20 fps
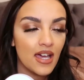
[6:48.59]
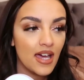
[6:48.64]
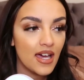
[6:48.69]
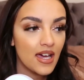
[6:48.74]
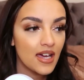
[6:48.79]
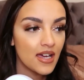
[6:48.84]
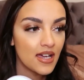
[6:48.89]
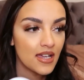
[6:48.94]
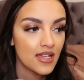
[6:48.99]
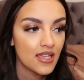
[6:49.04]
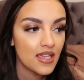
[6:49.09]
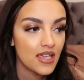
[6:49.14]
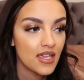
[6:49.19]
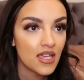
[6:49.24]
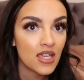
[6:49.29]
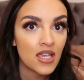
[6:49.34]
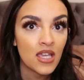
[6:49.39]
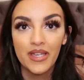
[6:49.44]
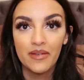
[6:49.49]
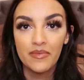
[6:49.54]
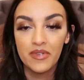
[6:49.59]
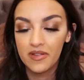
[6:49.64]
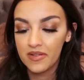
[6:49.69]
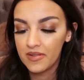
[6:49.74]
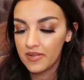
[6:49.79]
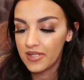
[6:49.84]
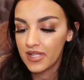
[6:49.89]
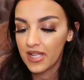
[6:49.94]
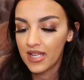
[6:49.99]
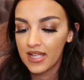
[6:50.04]
I play
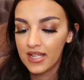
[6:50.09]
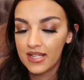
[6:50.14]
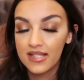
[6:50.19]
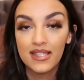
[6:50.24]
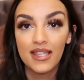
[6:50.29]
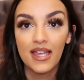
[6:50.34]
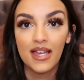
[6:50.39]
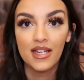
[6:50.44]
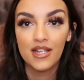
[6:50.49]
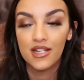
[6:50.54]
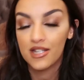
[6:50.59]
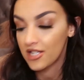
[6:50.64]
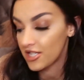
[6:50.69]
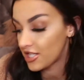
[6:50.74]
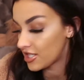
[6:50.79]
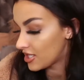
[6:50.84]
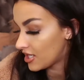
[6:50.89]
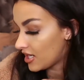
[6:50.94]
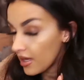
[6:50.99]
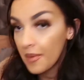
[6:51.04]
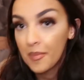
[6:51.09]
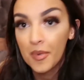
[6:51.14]
music / a